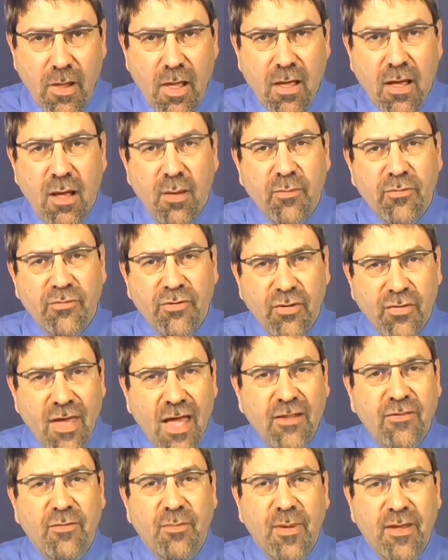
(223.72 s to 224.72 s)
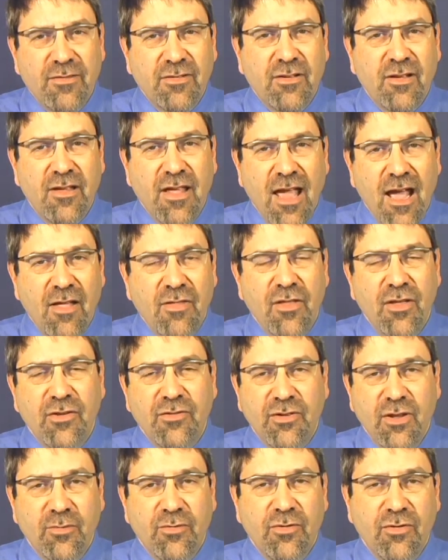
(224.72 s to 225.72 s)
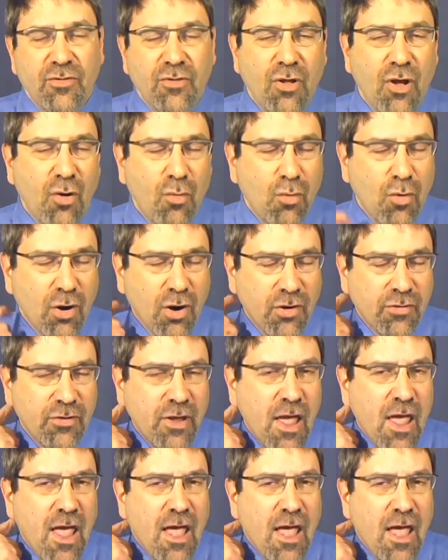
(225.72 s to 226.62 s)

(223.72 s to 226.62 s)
Um, so that's basically how the exemption law works.